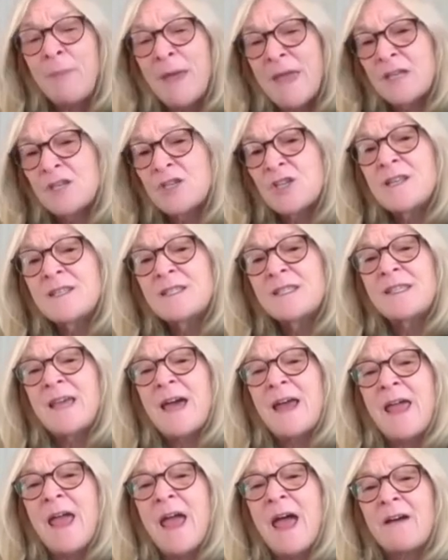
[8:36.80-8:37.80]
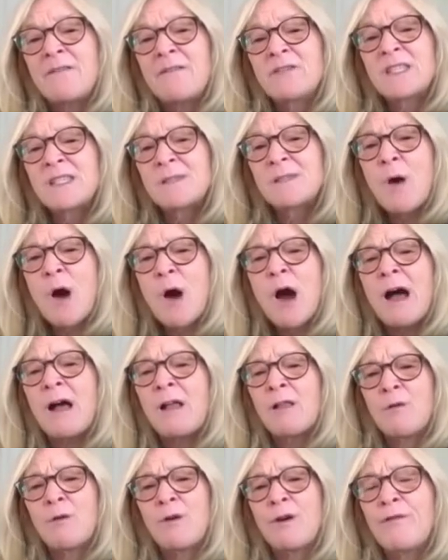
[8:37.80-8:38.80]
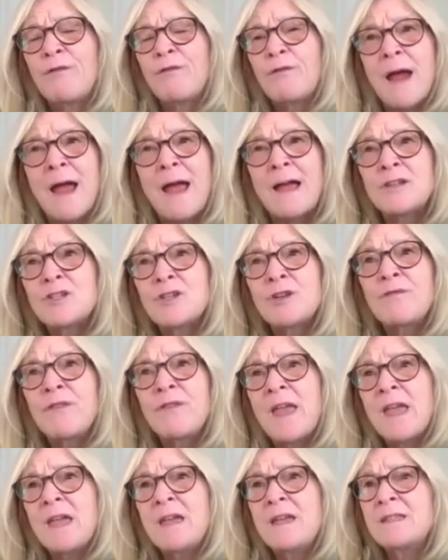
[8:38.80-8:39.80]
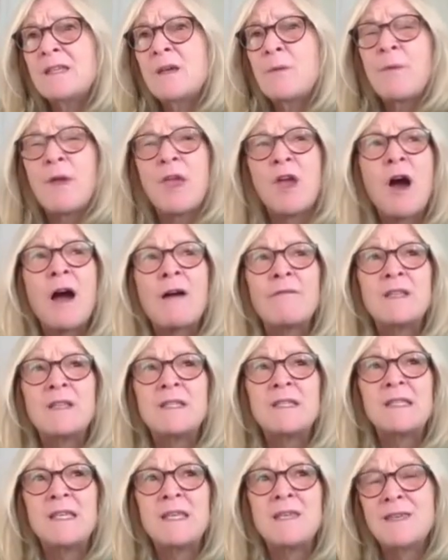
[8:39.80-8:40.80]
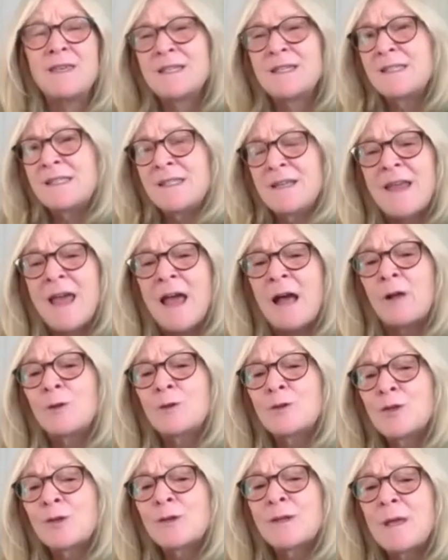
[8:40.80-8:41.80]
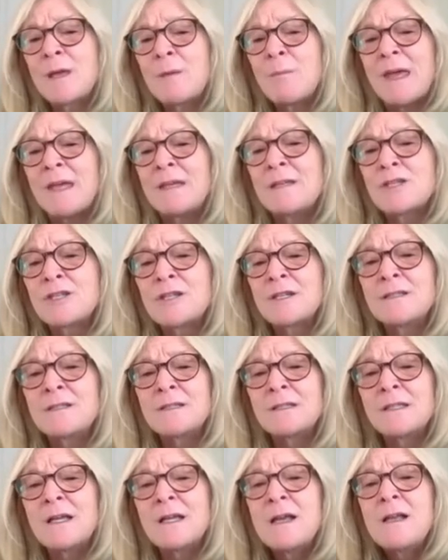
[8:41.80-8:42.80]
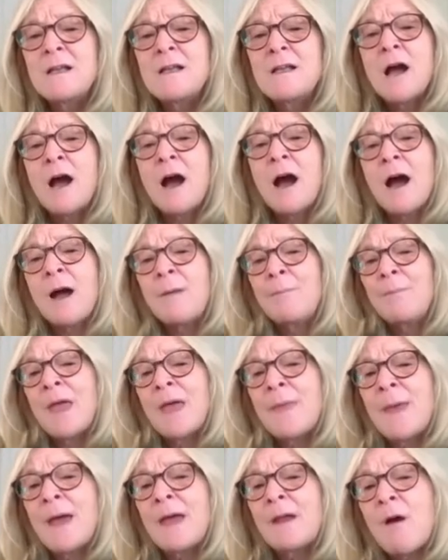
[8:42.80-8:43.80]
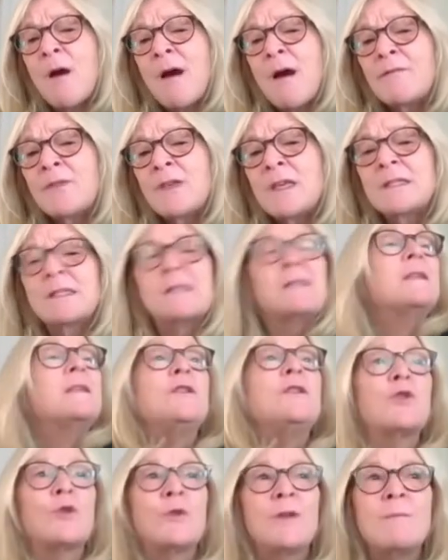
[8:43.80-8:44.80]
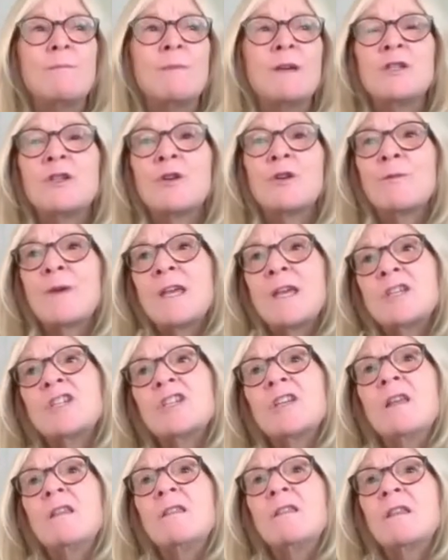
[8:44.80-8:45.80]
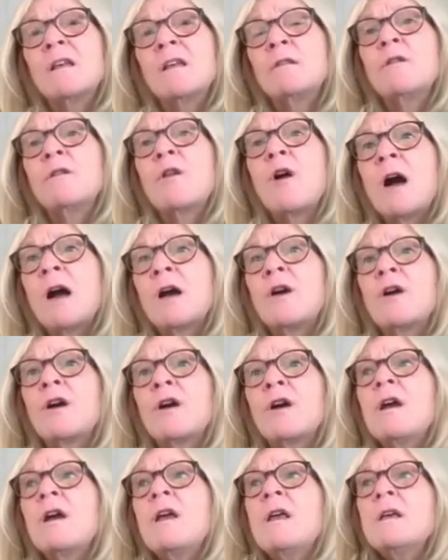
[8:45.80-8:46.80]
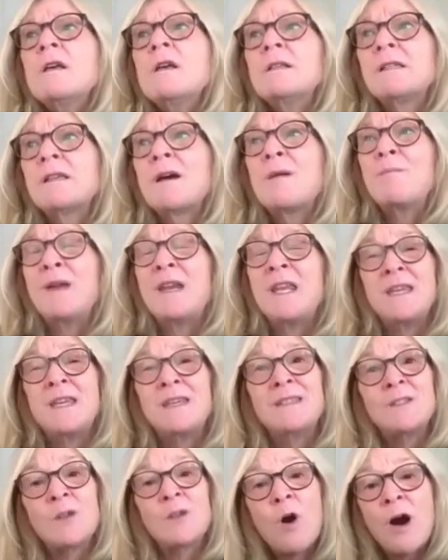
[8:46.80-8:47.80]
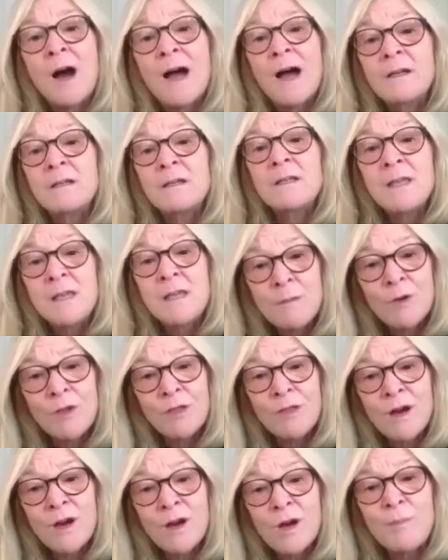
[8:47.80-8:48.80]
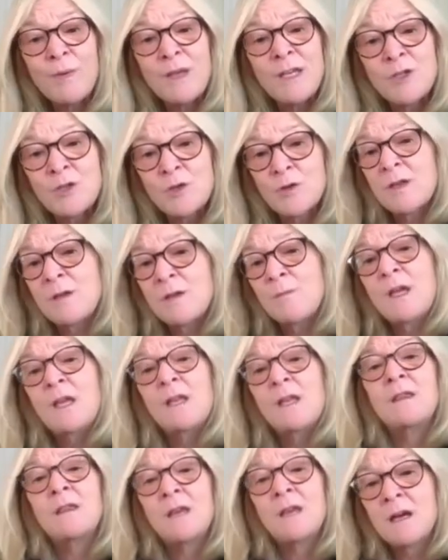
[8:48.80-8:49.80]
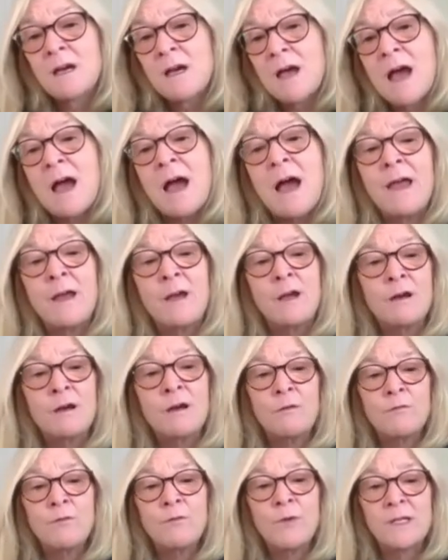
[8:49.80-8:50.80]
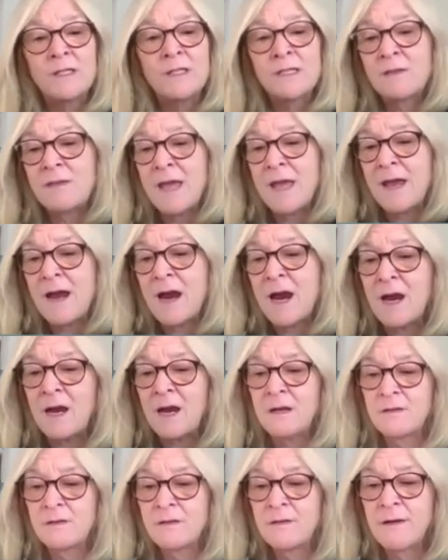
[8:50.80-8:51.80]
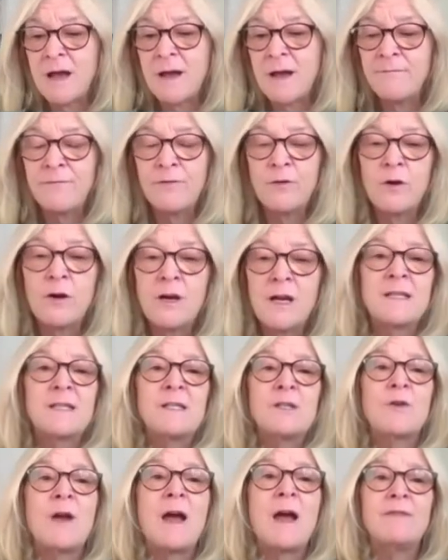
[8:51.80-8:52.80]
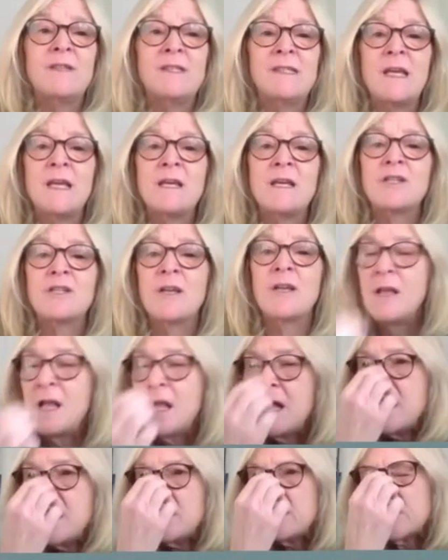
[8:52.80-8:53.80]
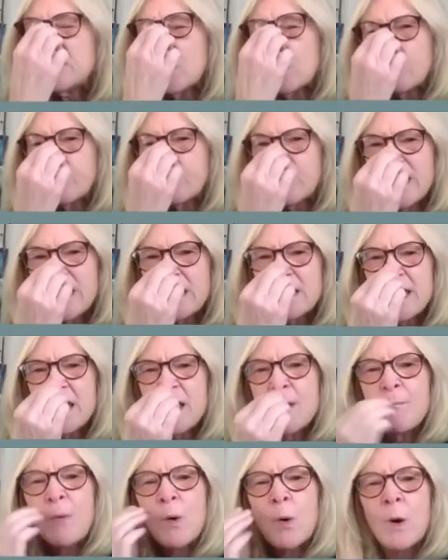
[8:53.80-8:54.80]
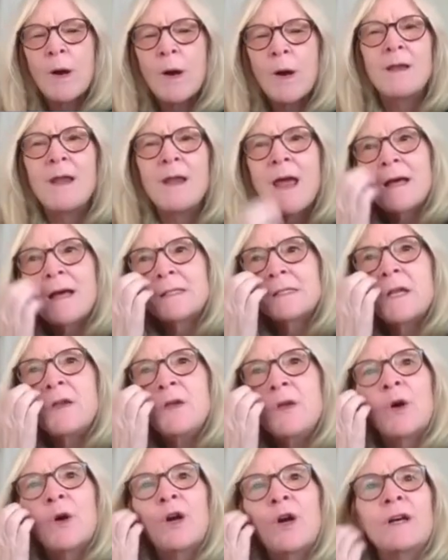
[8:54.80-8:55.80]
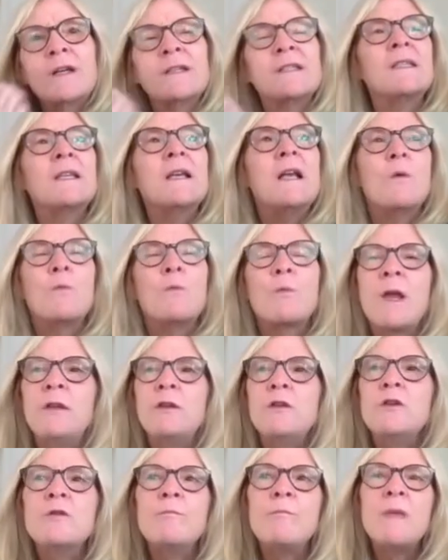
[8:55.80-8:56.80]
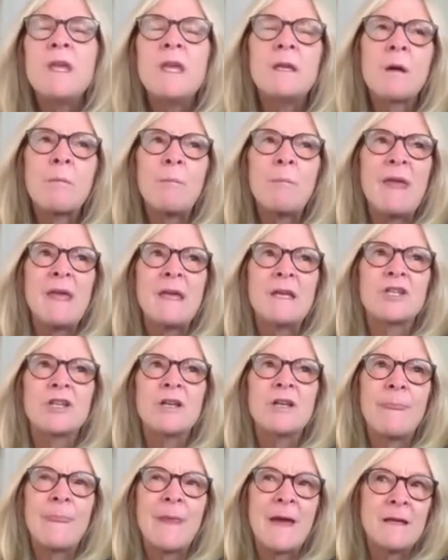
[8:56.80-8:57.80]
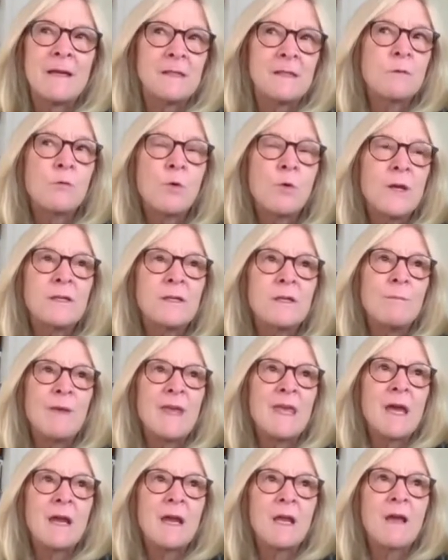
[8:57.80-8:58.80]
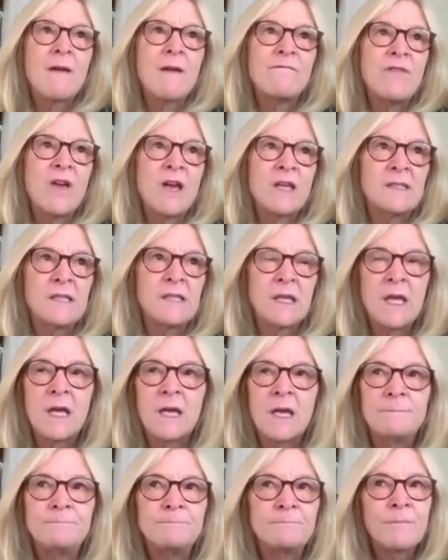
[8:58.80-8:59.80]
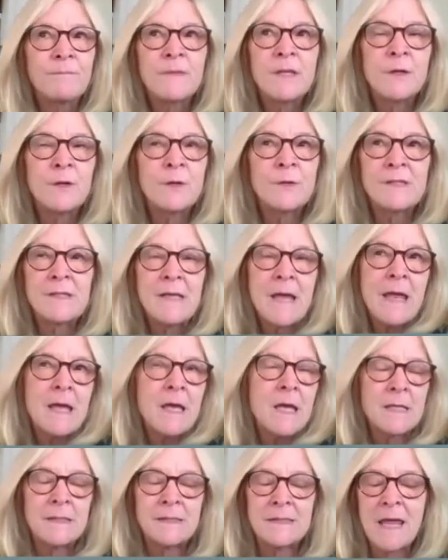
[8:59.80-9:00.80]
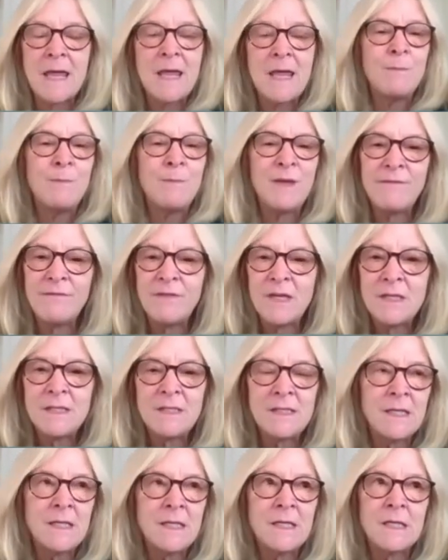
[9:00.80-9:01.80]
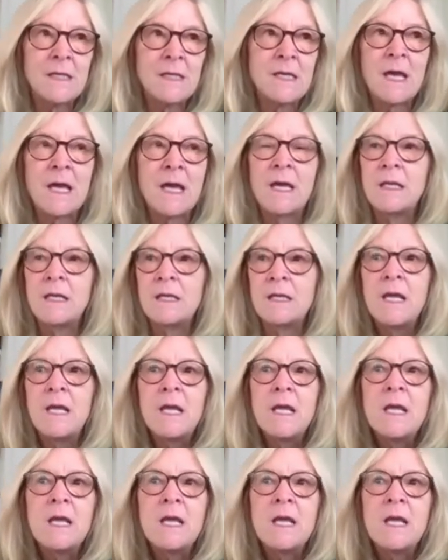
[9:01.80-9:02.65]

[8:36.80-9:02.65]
patients that have small or fragile veins. And we often see this in elderly patients. Um, and then obviously, treatment duration the longer somebody is on chemotherapy treatment, the higher risk they are uh, for extravasation. So, really important as a nurse when you meet a patient that is going to be getting a vesicant, you know, say it's ABVD and